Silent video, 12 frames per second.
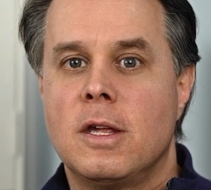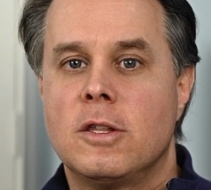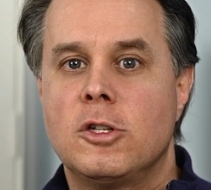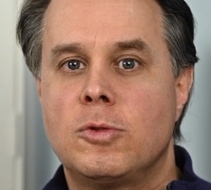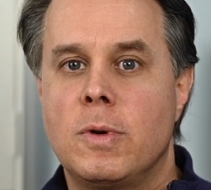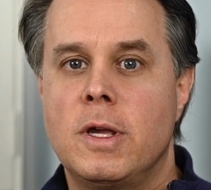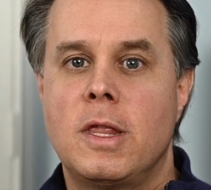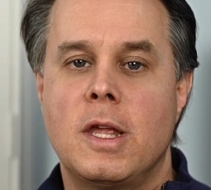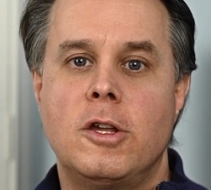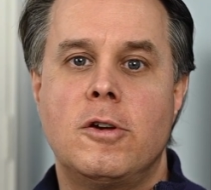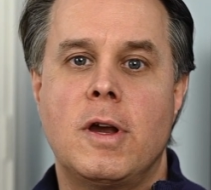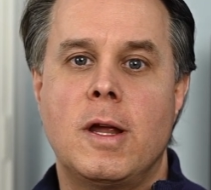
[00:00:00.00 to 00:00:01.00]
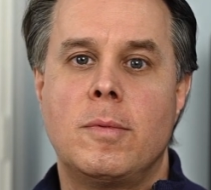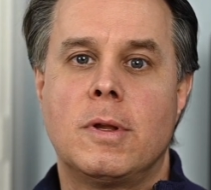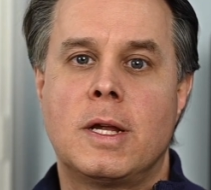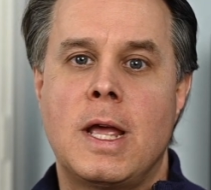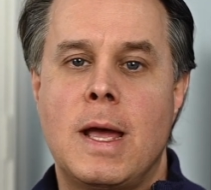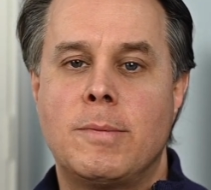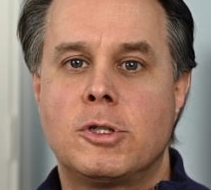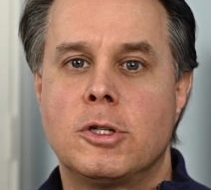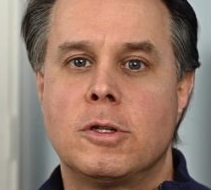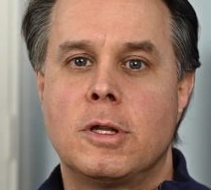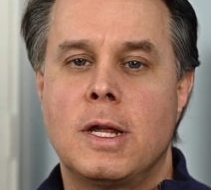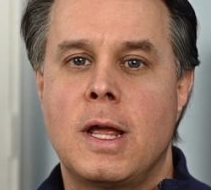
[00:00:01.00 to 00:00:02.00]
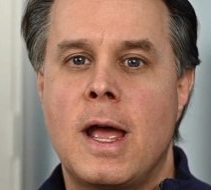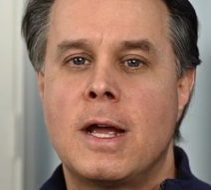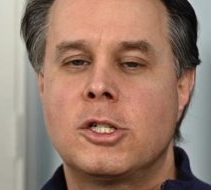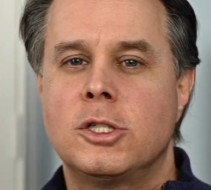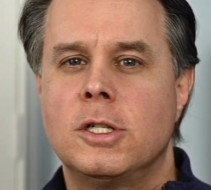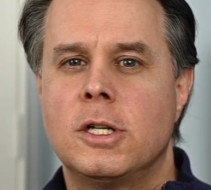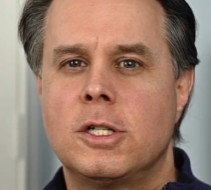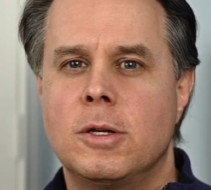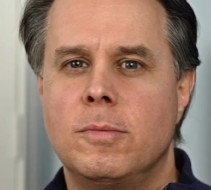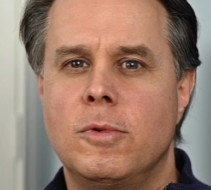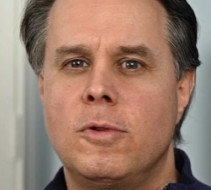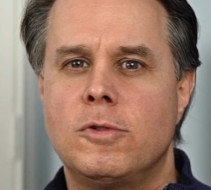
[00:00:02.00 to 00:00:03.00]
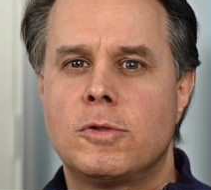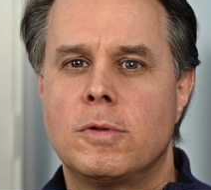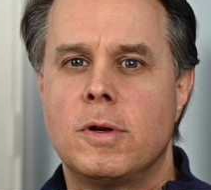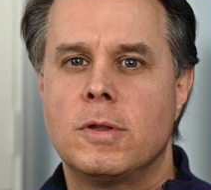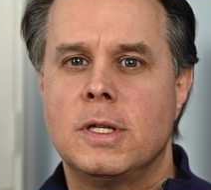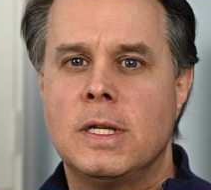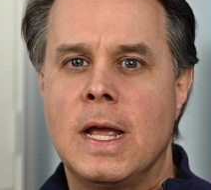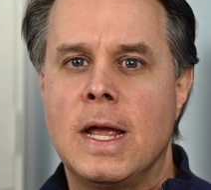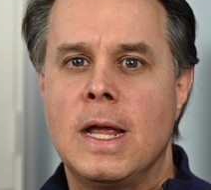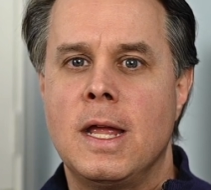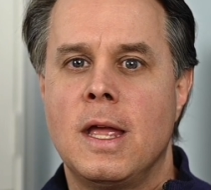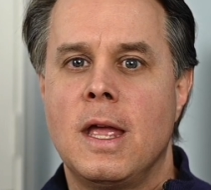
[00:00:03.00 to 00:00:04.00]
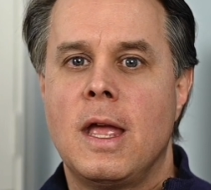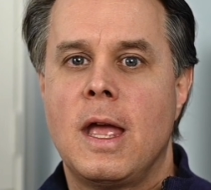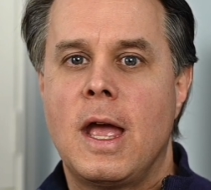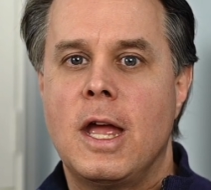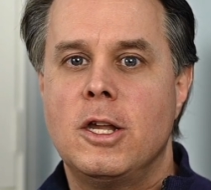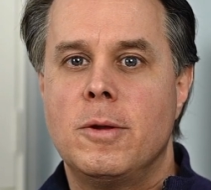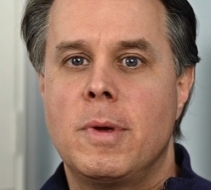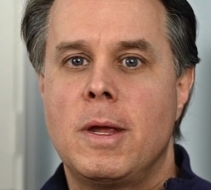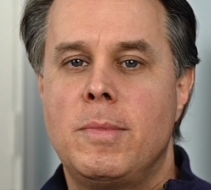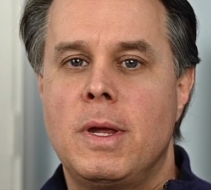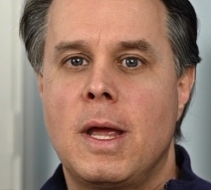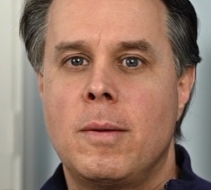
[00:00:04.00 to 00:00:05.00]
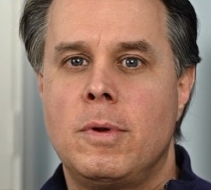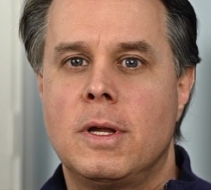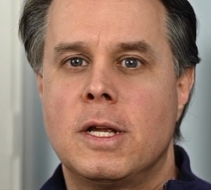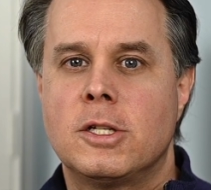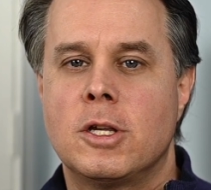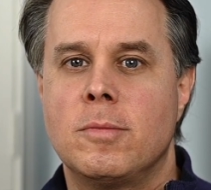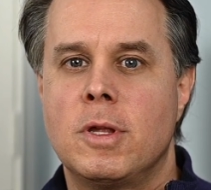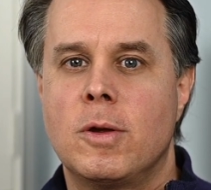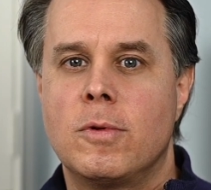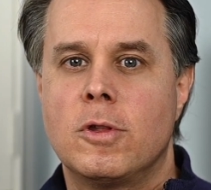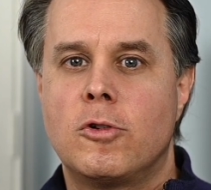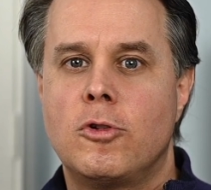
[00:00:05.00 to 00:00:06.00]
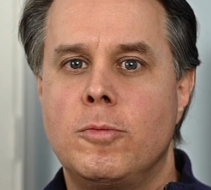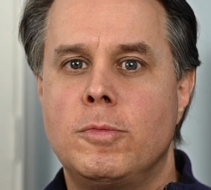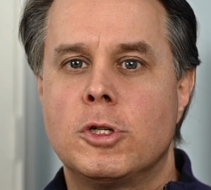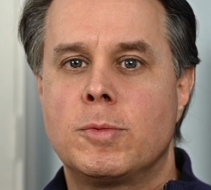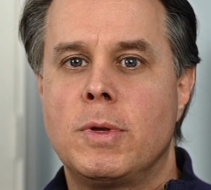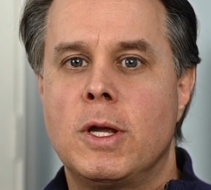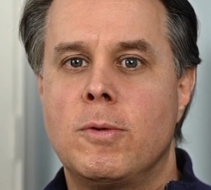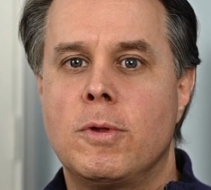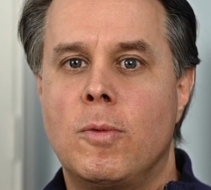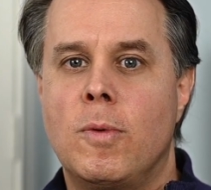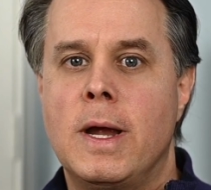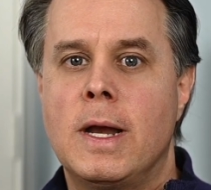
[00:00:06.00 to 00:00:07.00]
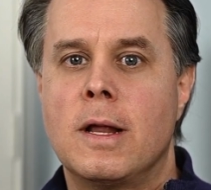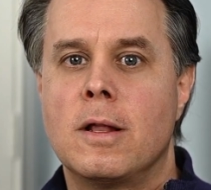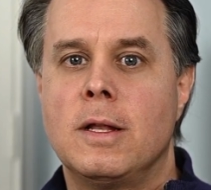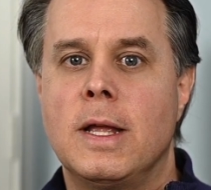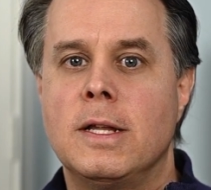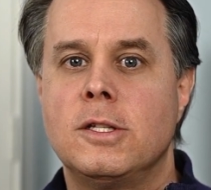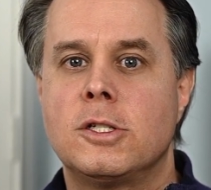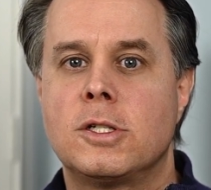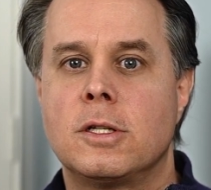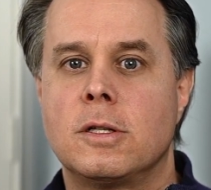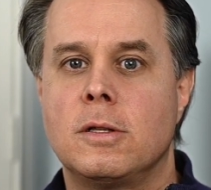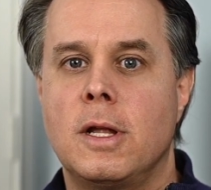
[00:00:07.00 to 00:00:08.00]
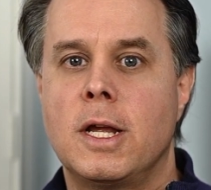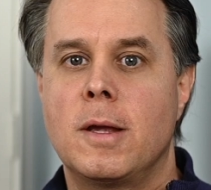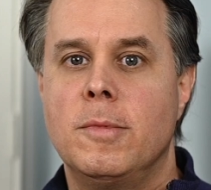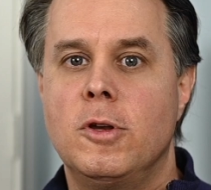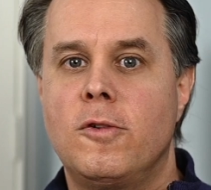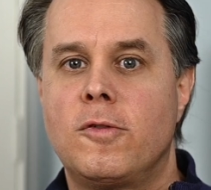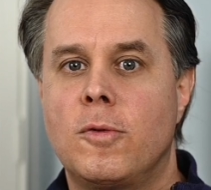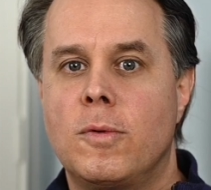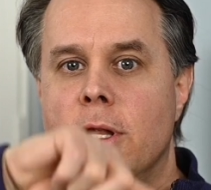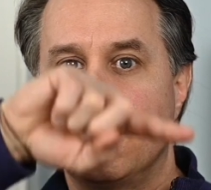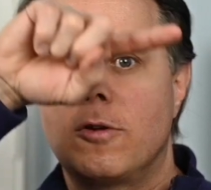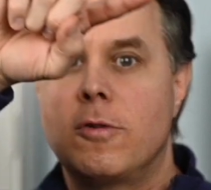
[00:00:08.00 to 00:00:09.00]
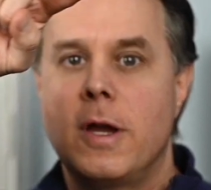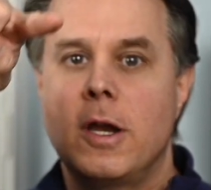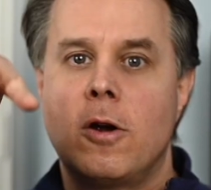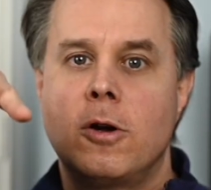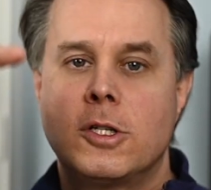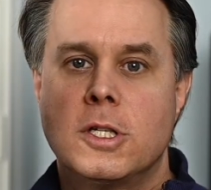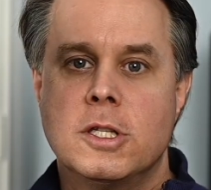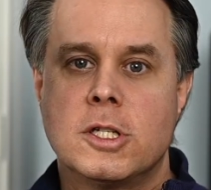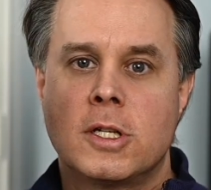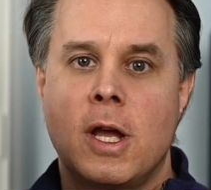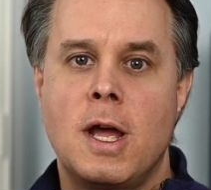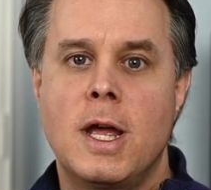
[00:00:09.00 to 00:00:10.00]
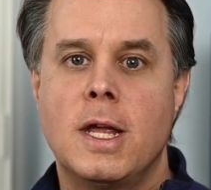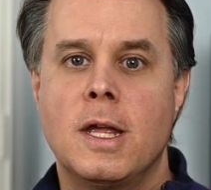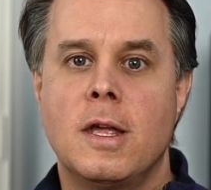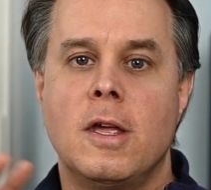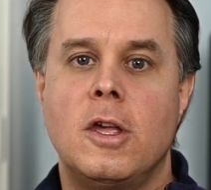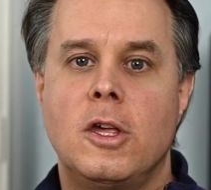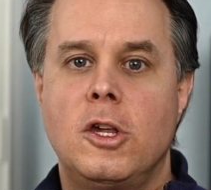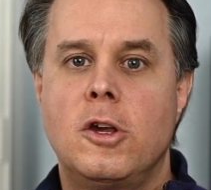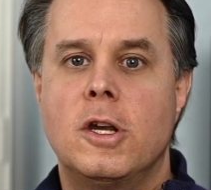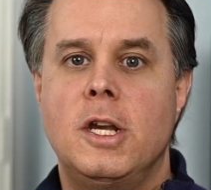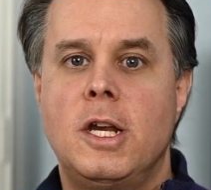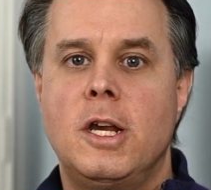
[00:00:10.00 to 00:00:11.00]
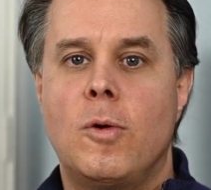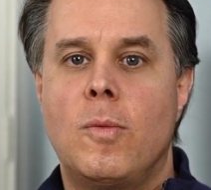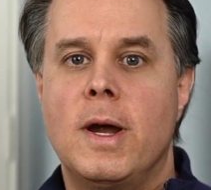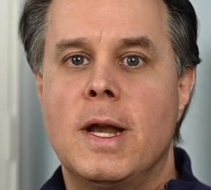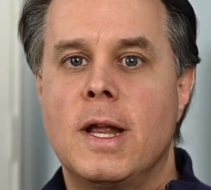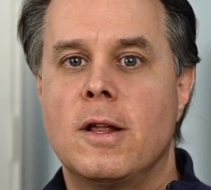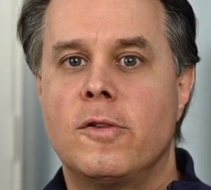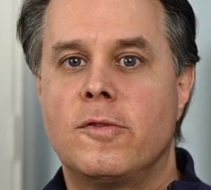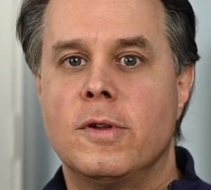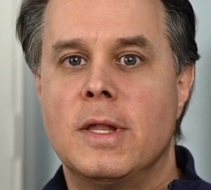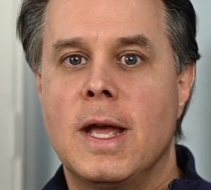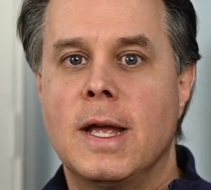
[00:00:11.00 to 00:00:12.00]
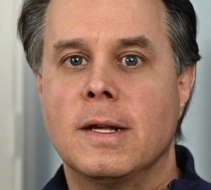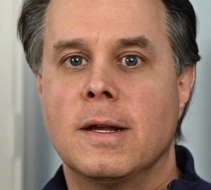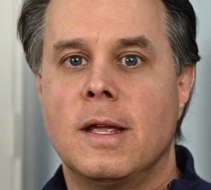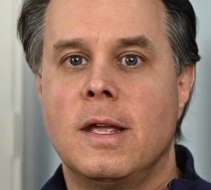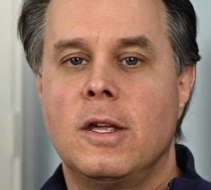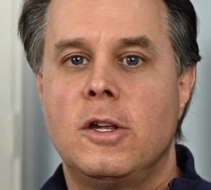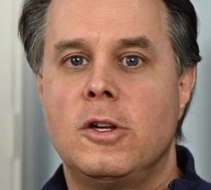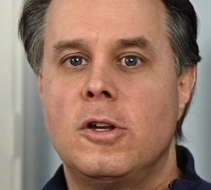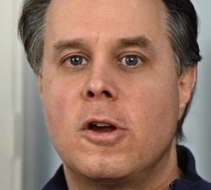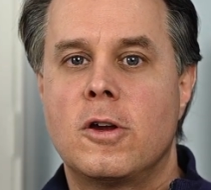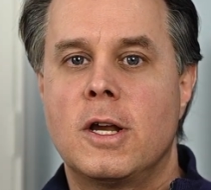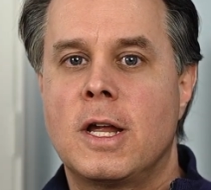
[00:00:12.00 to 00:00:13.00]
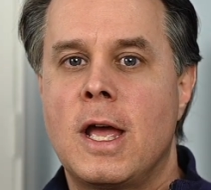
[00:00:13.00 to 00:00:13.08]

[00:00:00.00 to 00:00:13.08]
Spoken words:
This way then you're able to capture the action as it moves throughout the day, and you may be able to get something with a group display with a wide angle lens, like a maneuver where they create hearts in the sky. You're going to need a wide angle for that. You're not going to